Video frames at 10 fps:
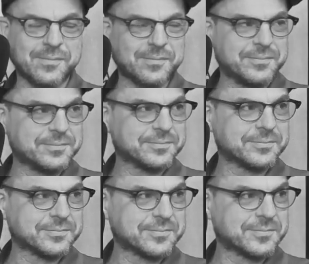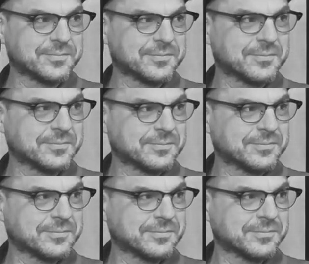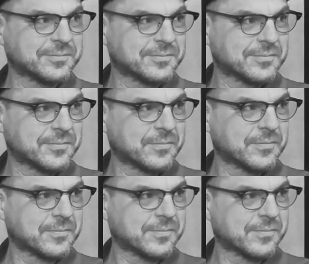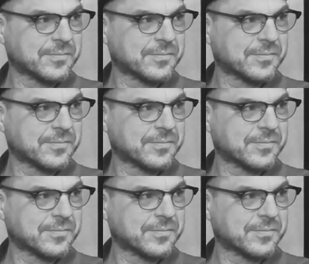This person isn't speaking.